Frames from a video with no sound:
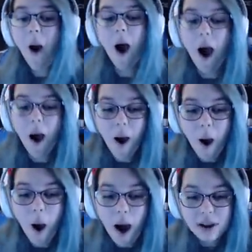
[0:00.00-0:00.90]
here.
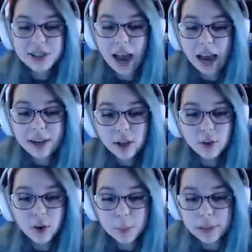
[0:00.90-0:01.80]
Chad,
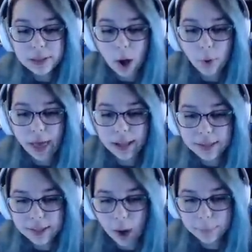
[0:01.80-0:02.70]
look below the
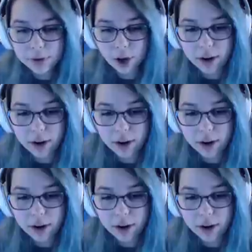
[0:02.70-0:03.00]
helicopter.